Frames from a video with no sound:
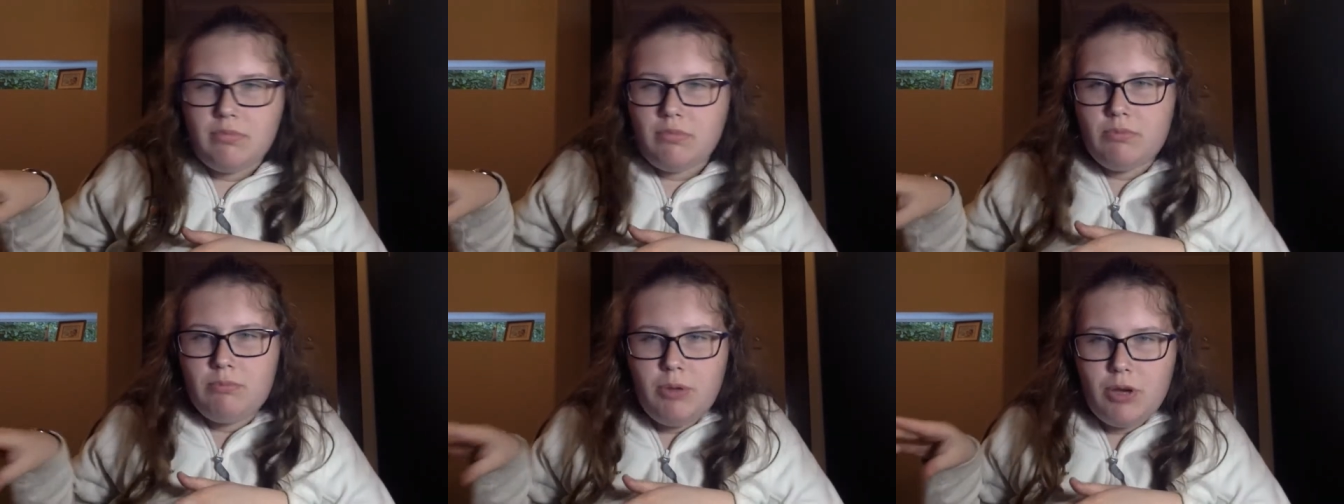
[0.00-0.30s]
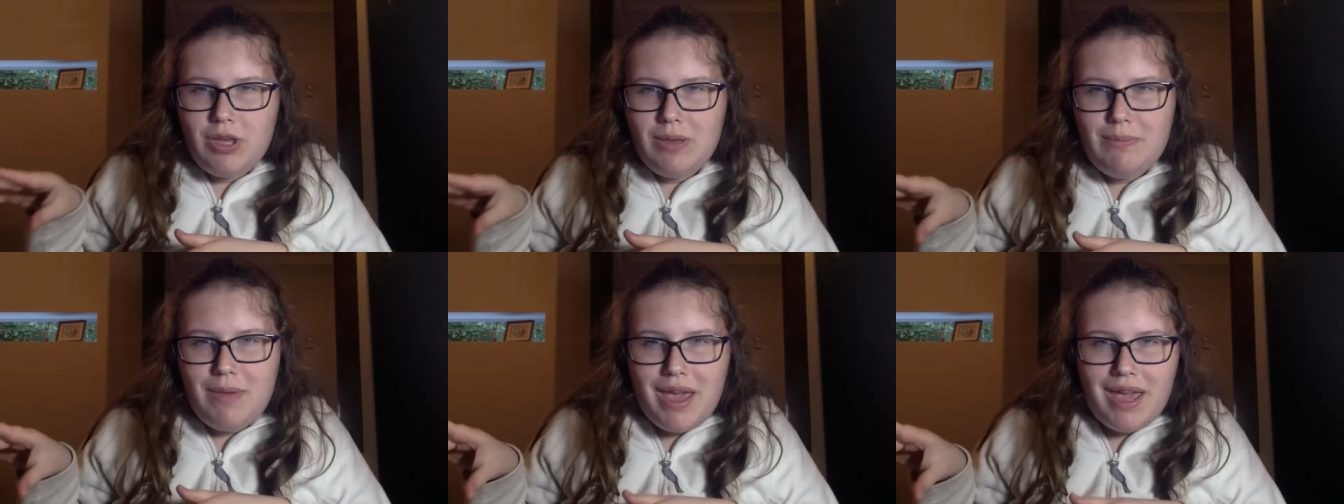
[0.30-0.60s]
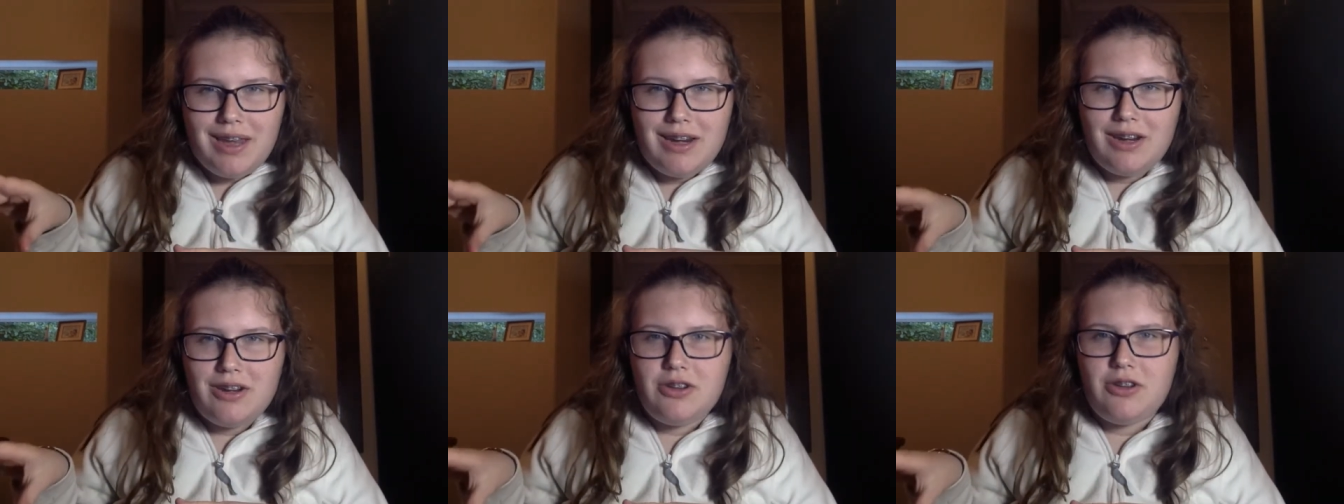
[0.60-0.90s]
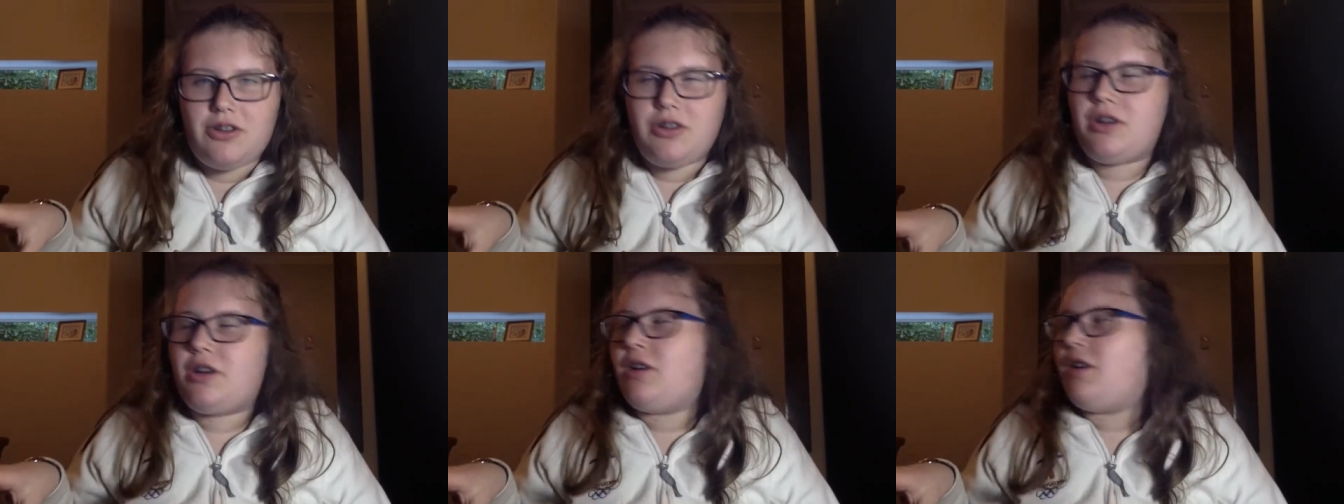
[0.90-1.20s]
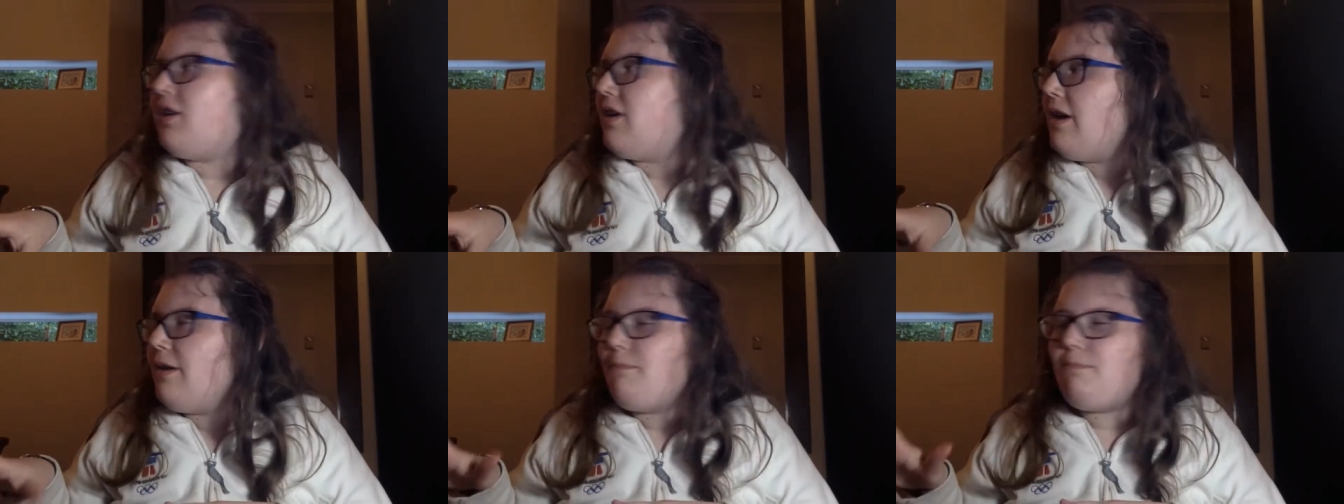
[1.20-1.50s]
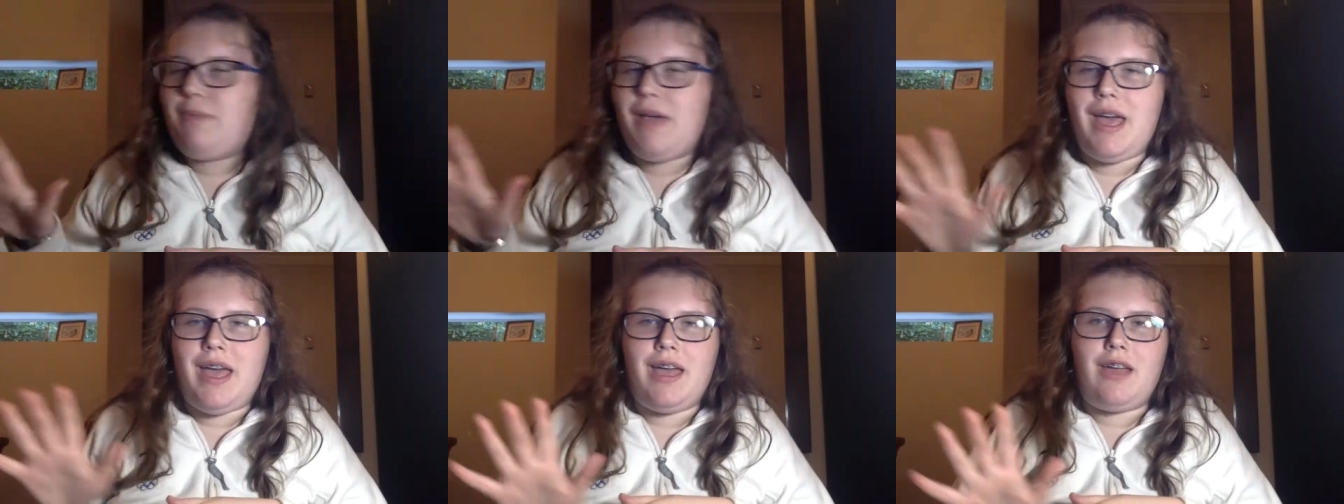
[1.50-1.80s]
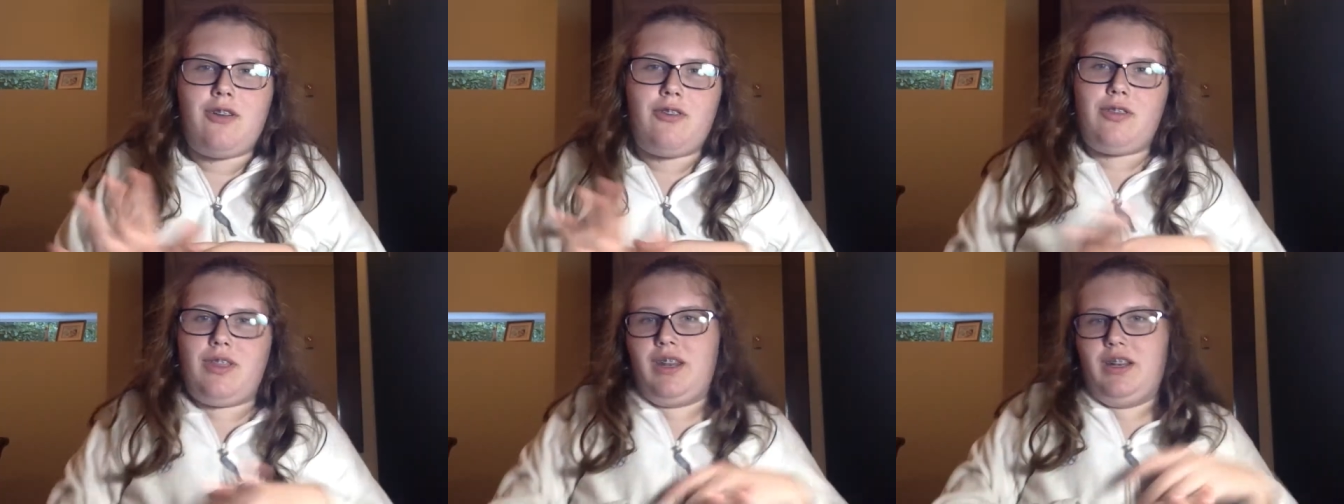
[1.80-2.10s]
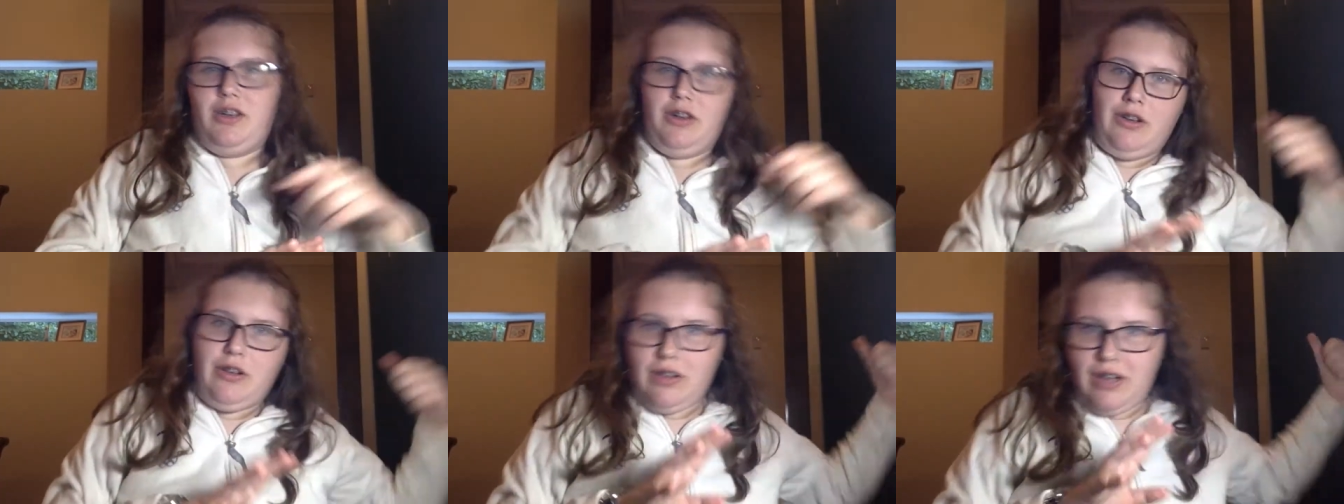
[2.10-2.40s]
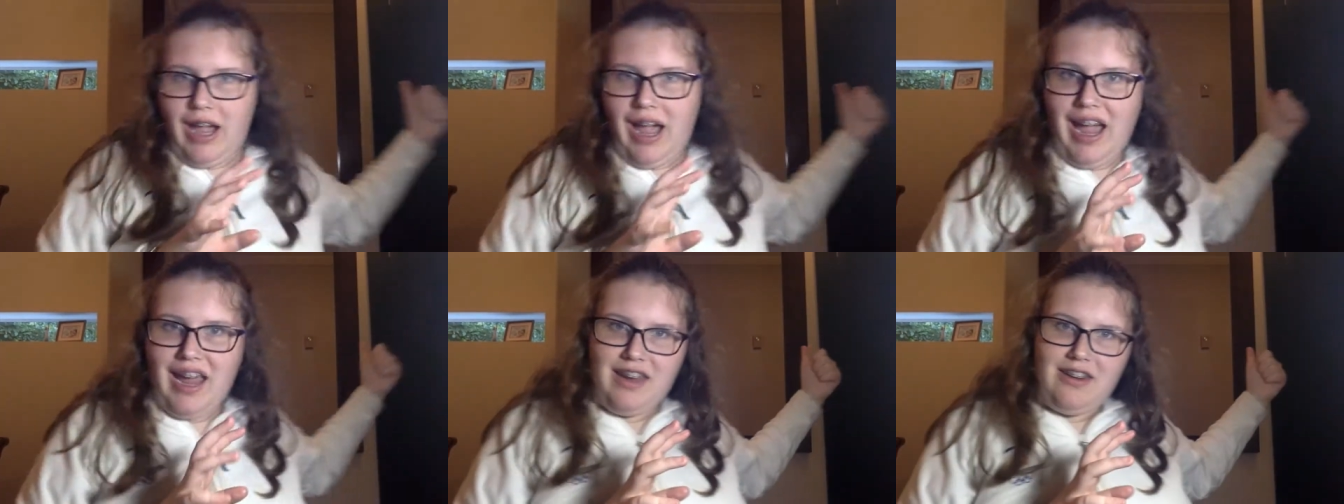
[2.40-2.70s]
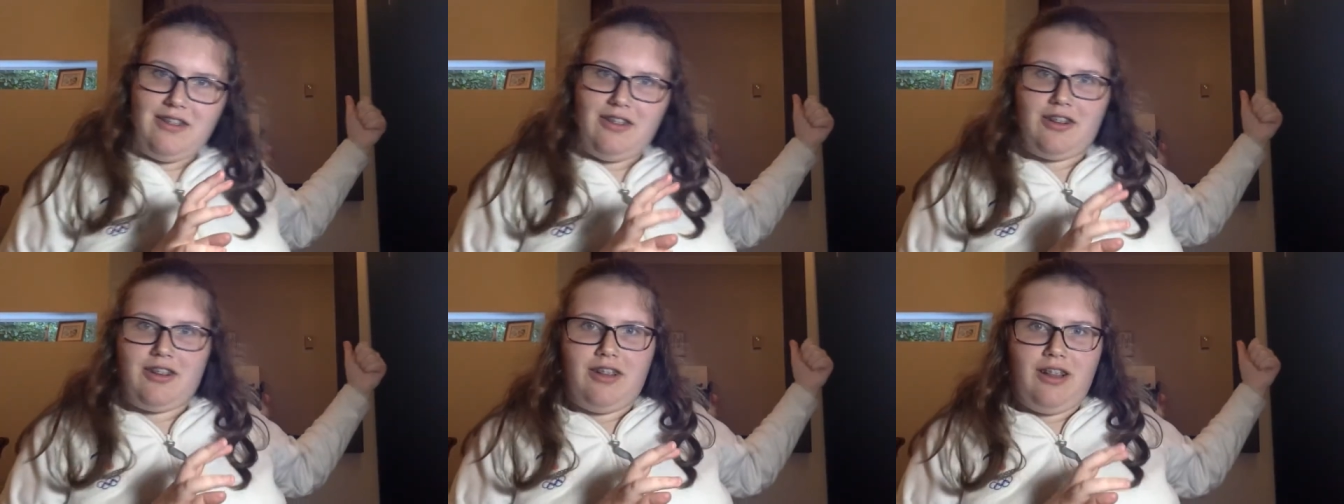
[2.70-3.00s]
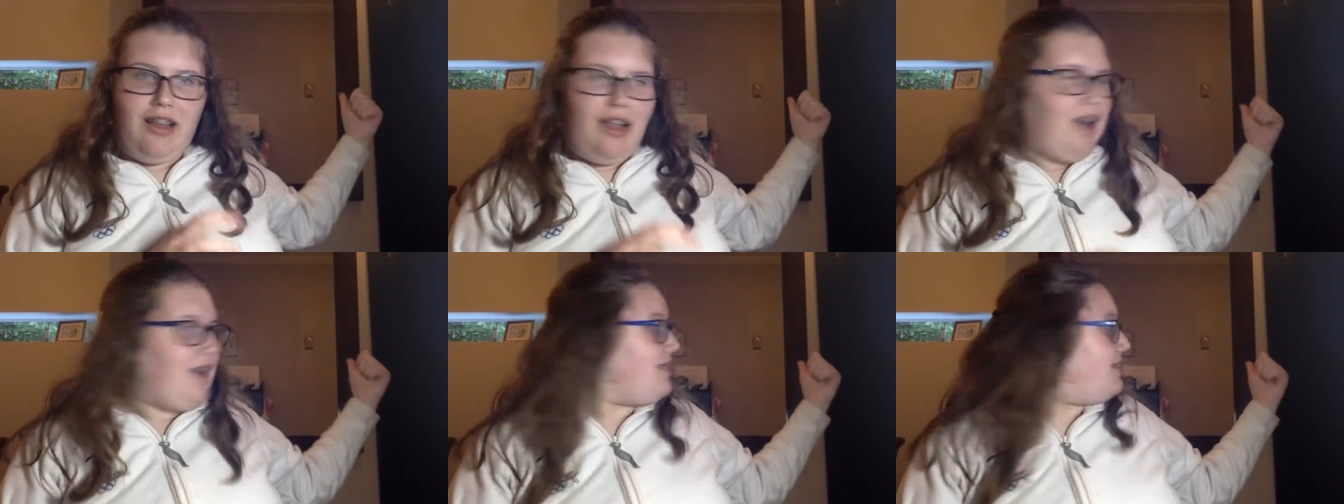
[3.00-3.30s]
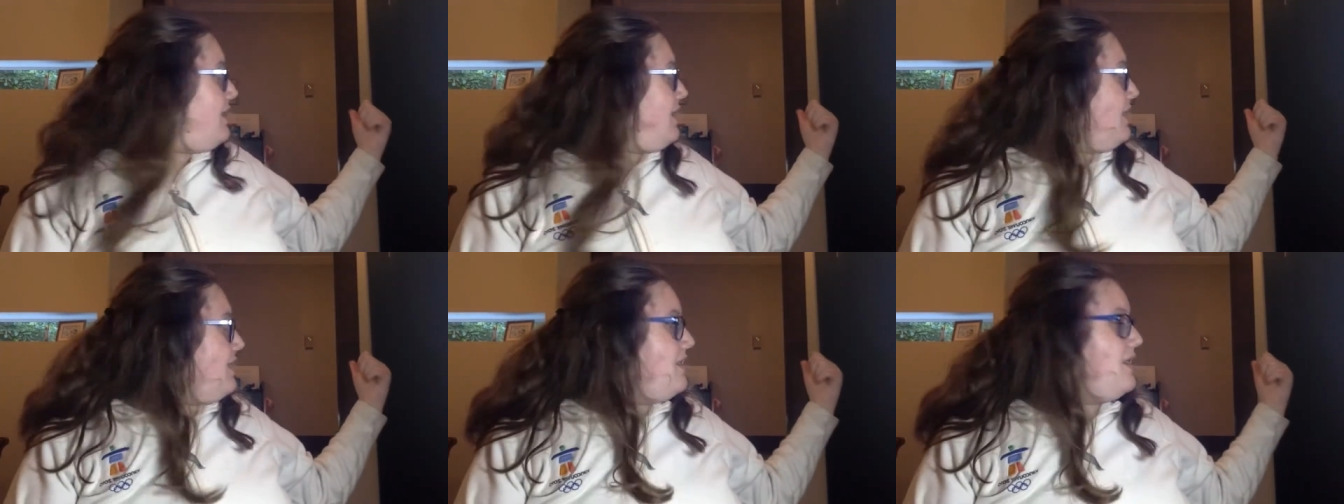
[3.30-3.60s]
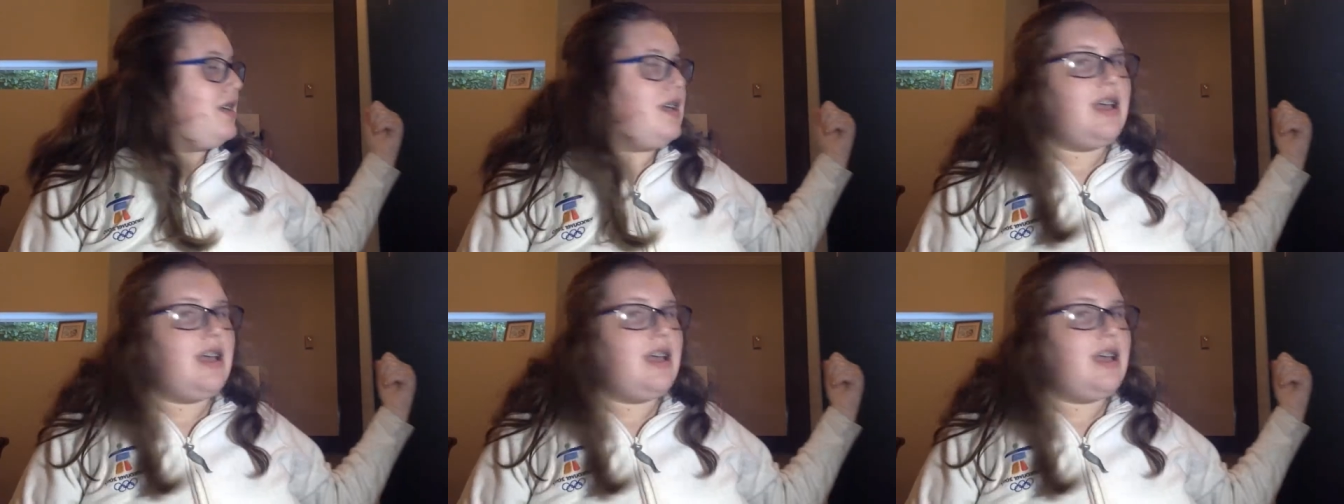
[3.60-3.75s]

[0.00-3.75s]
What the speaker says: boogeyman under your bed or the guy in your closet.